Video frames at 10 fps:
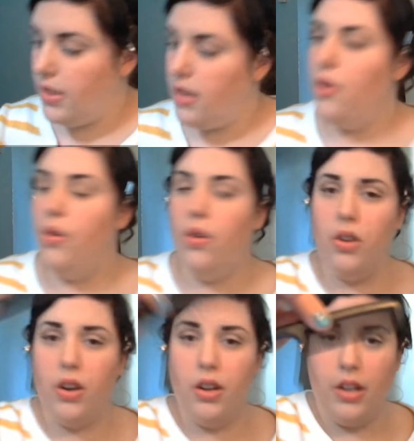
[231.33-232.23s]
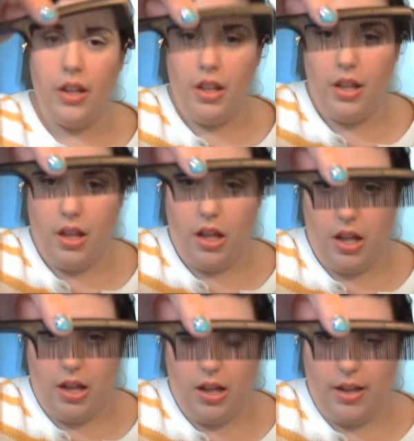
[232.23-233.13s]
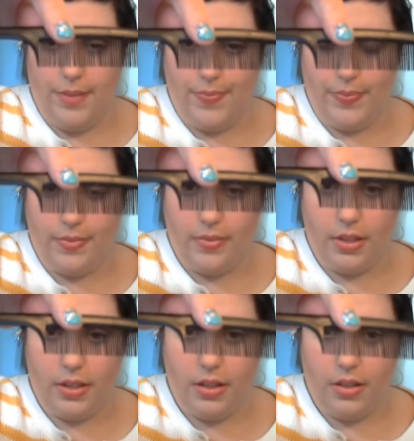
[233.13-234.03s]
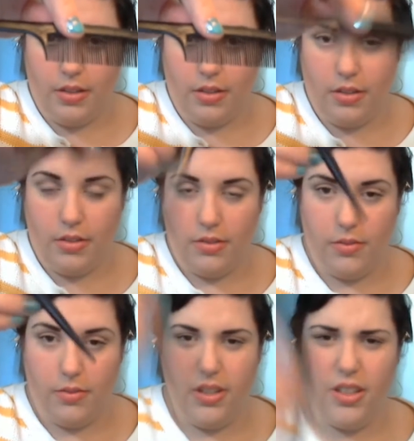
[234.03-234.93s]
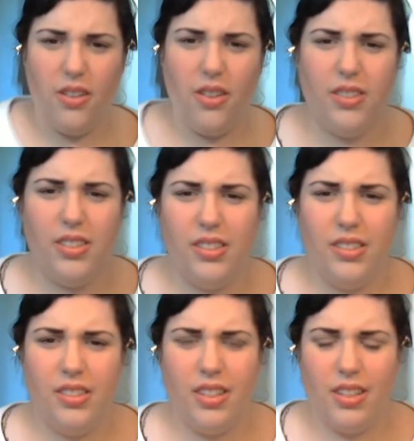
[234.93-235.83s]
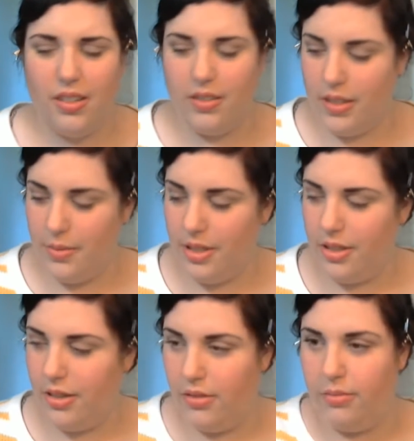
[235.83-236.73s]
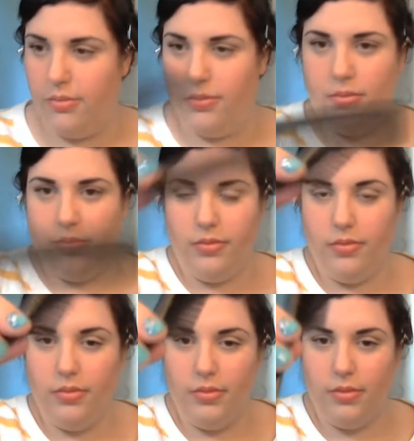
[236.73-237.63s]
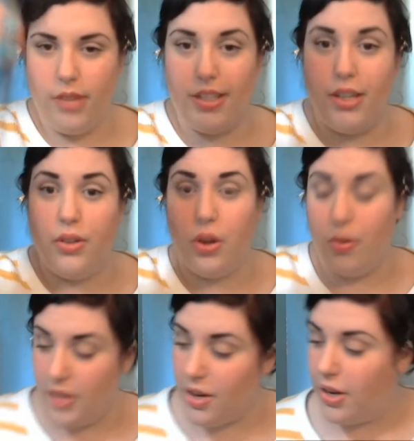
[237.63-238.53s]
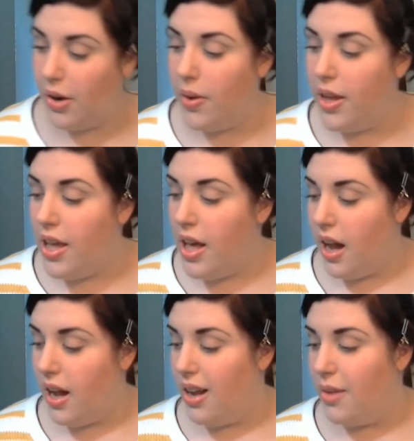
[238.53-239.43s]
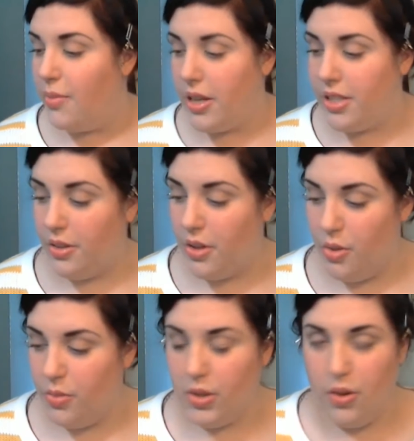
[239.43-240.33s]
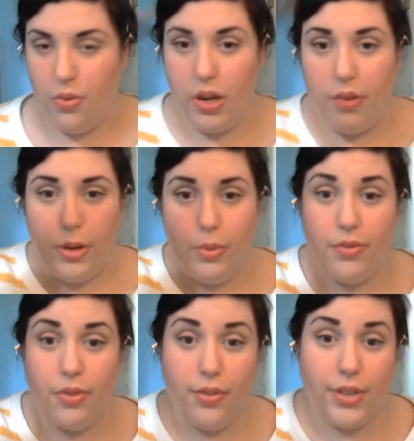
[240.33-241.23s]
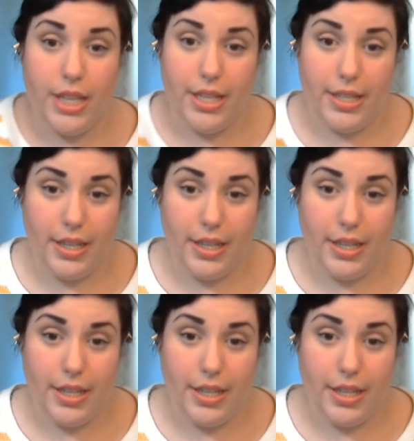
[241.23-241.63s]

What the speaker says: Or what are they called? Something comb. Rat tail comb. There you go. Rat tail comb. So whatever you prefer for teasing.